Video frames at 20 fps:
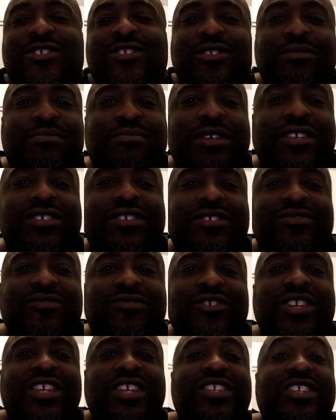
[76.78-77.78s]
still the best
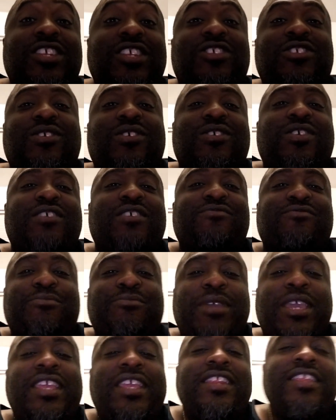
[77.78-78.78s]
Jay-Z song ever
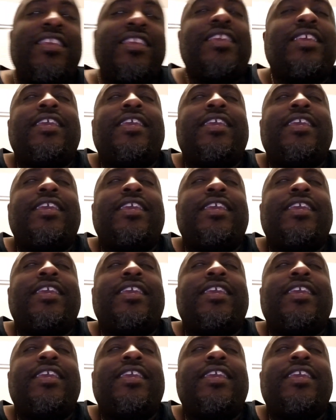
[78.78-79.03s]
made.